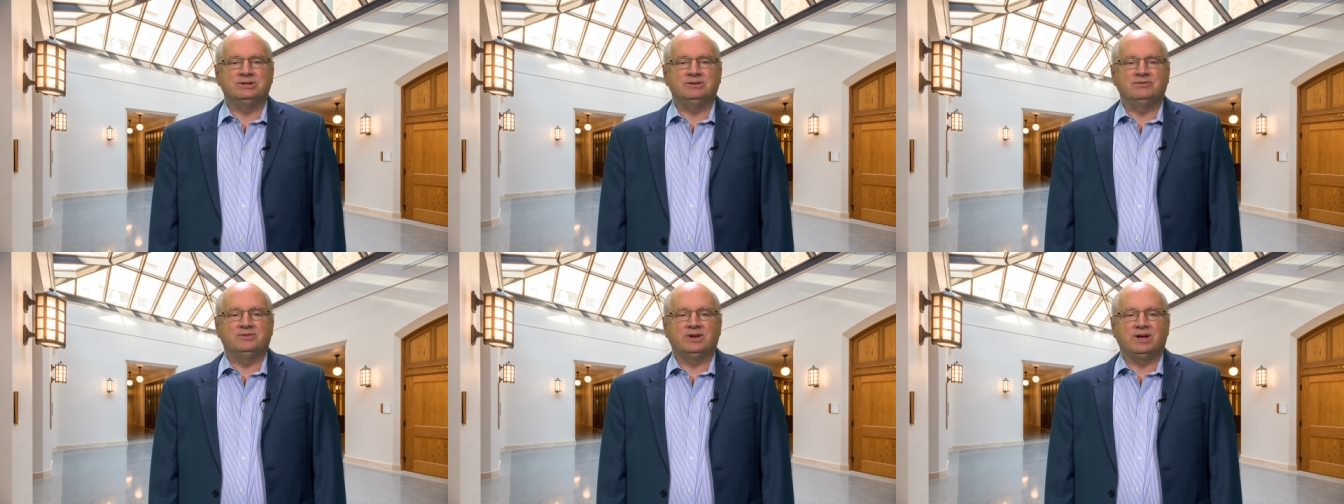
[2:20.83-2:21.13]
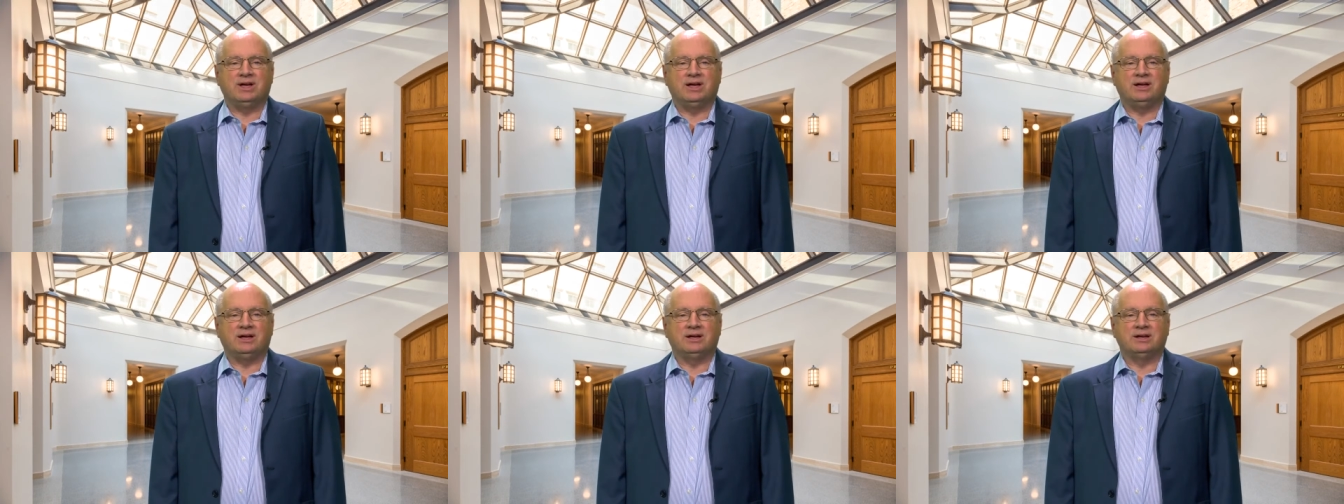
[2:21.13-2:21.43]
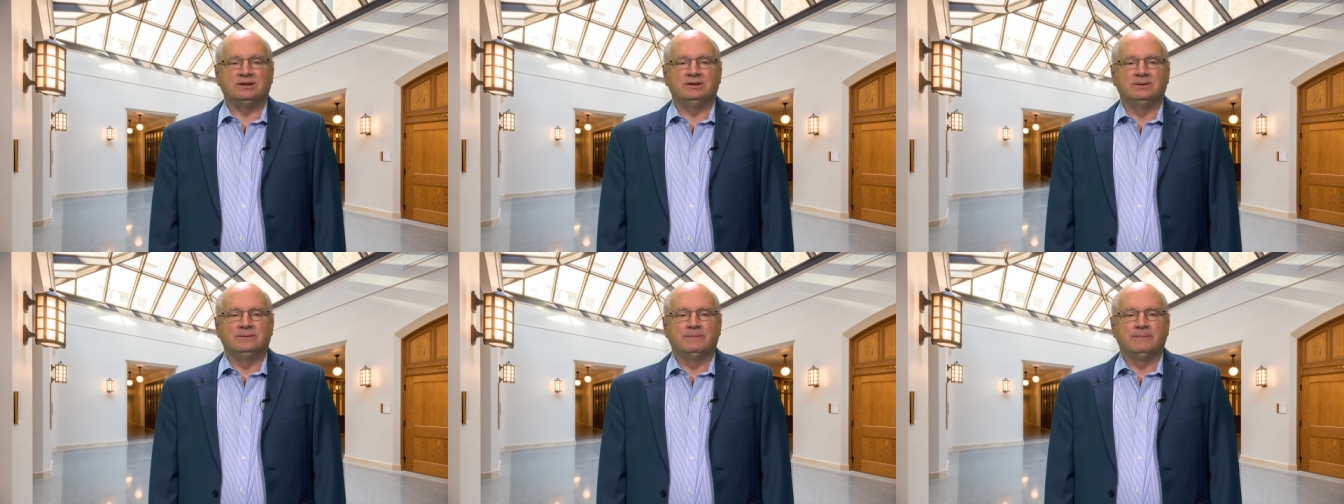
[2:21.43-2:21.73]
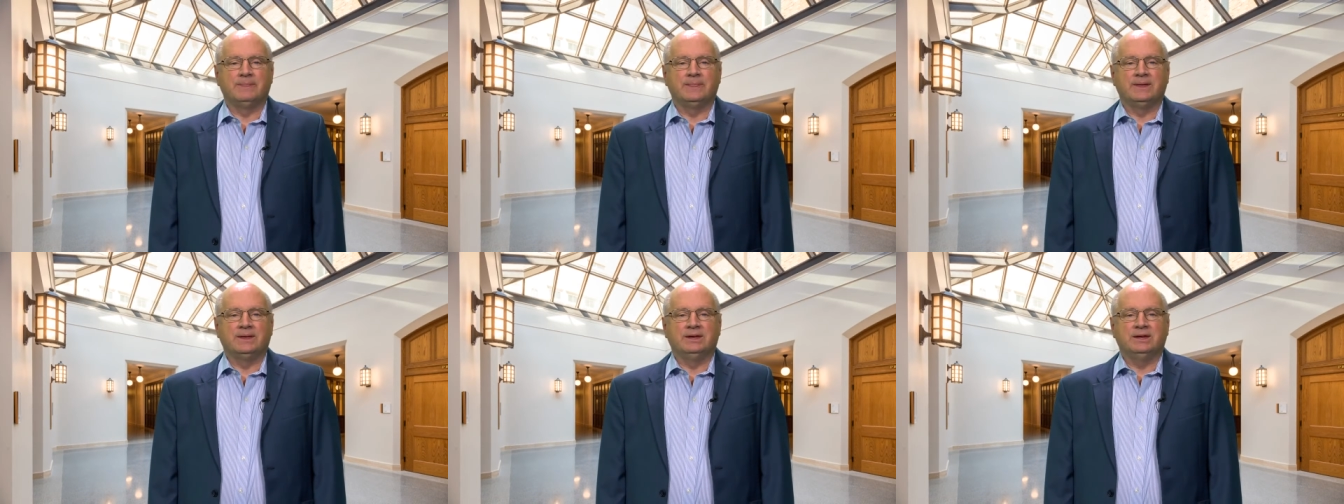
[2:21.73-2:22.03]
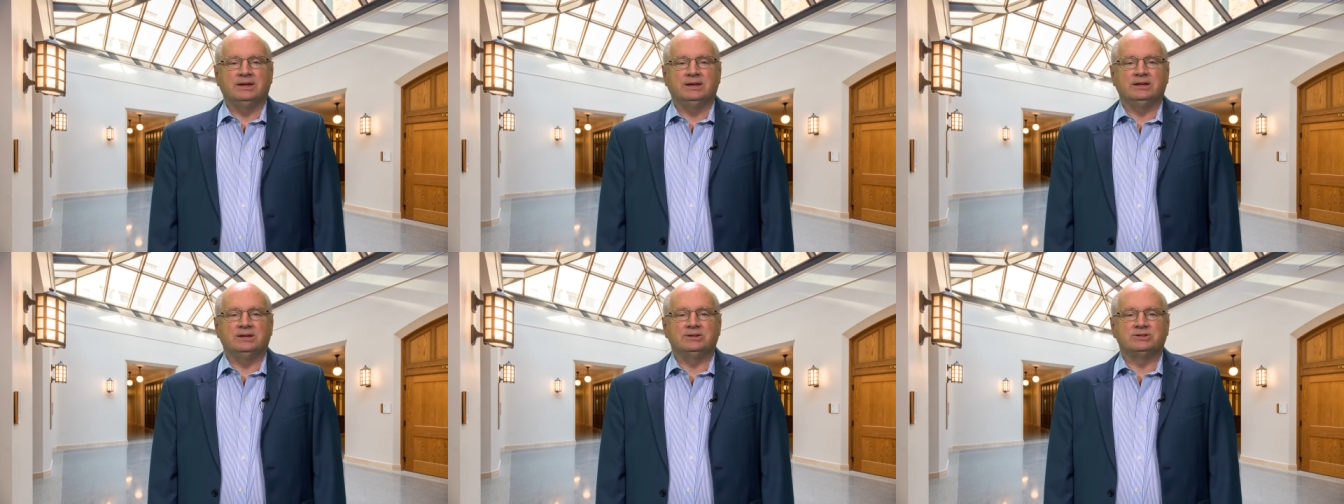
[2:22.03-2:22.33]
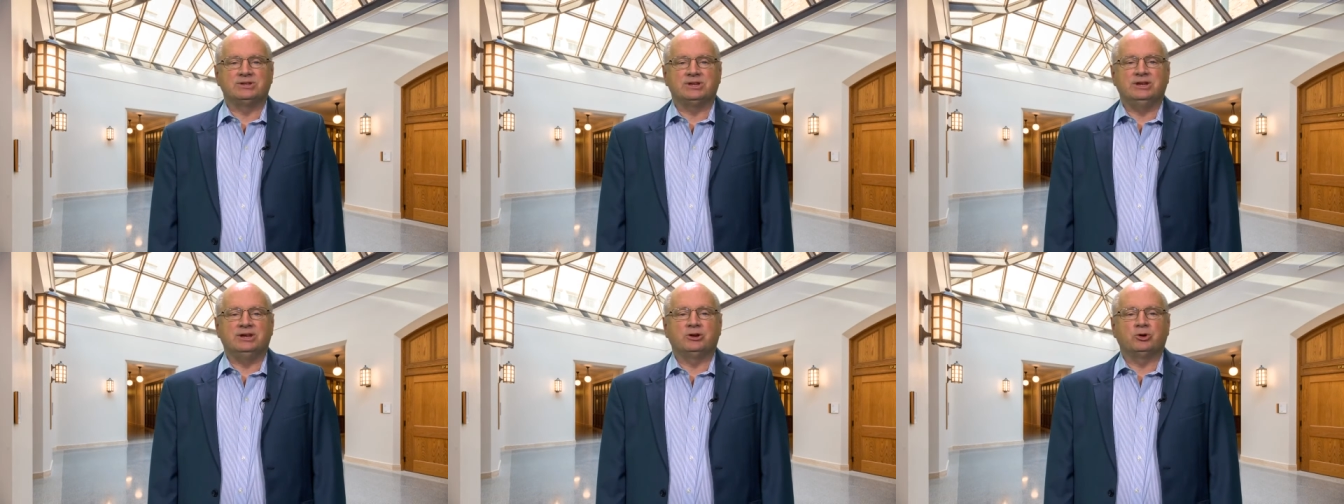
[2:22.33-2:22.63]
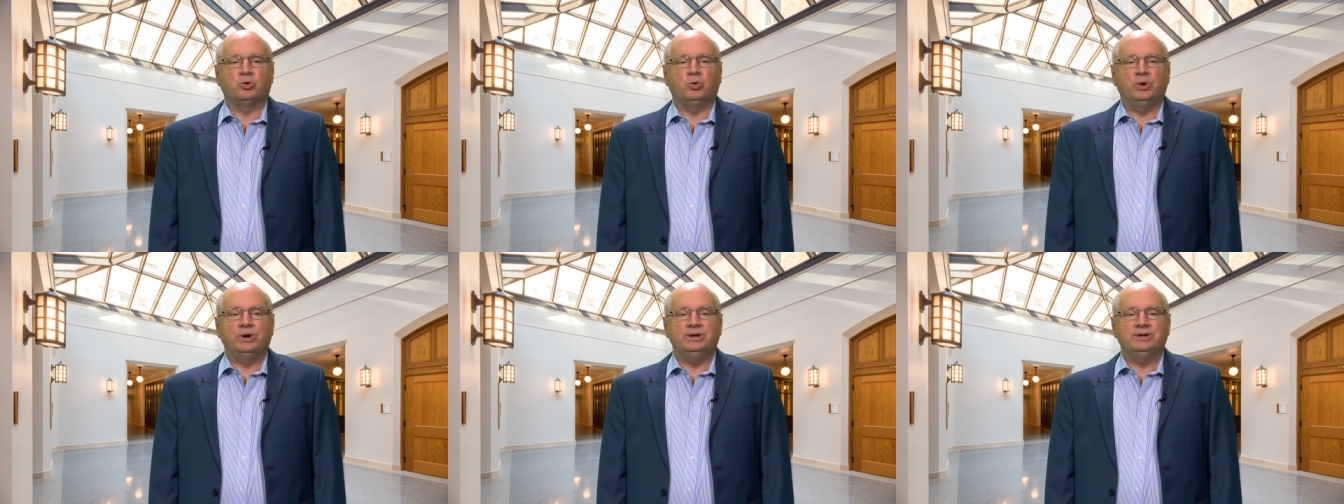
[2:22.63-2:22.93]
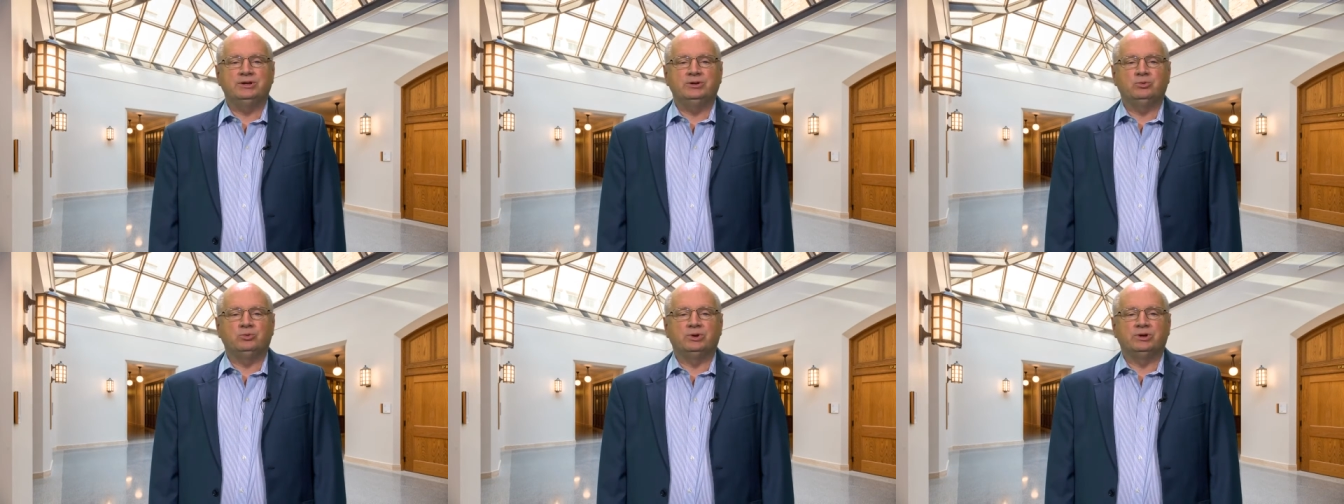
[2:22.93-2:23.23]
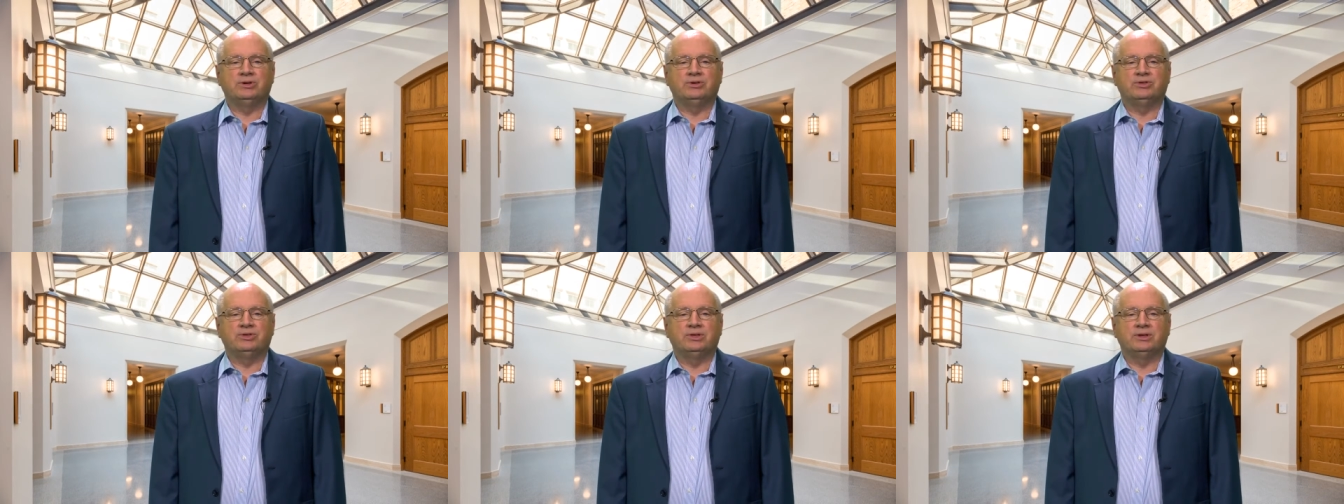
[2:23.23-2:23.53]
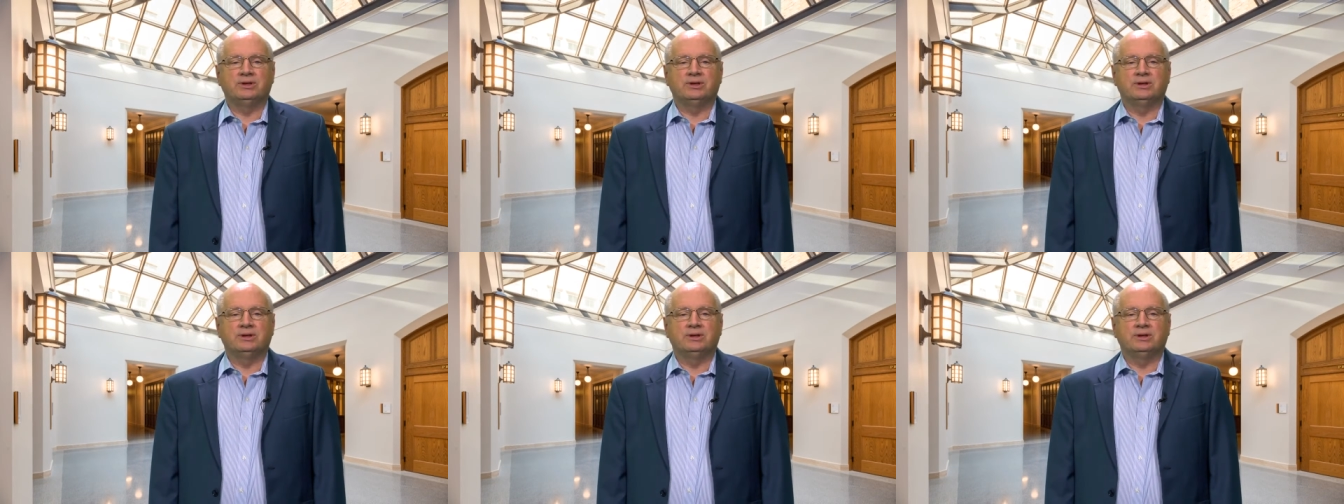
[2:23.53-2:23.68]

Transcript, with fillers: of God is equated with,